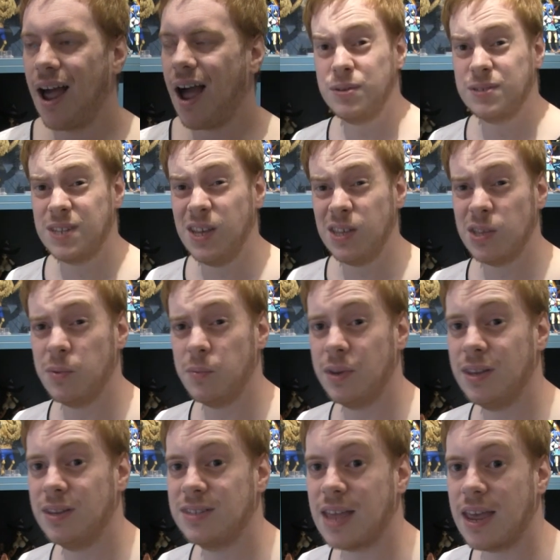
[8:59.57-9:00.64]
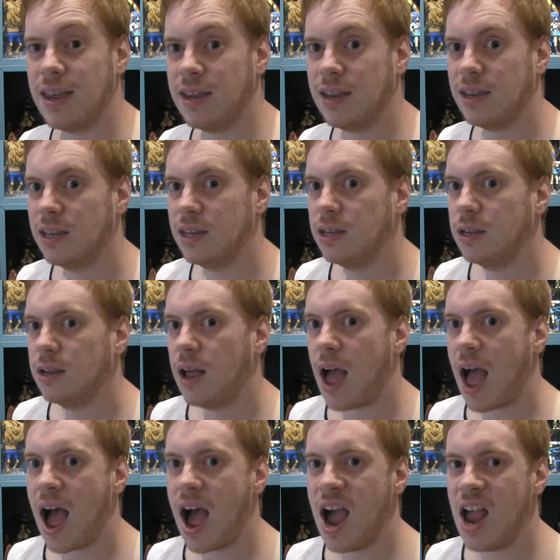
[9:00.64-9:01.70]
You see them and say,
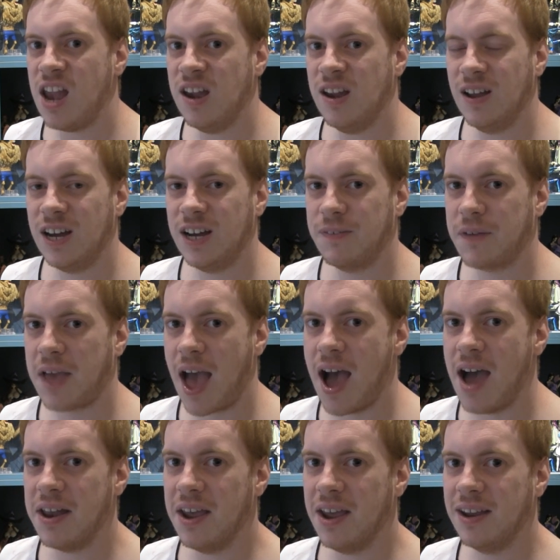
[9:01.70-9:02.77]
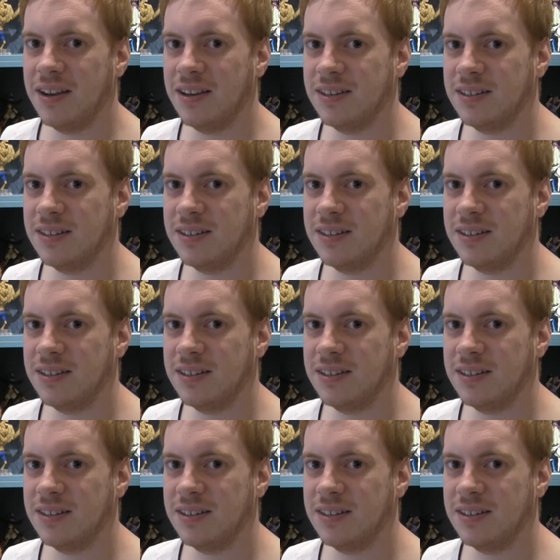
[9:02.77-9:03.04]
I love Kana.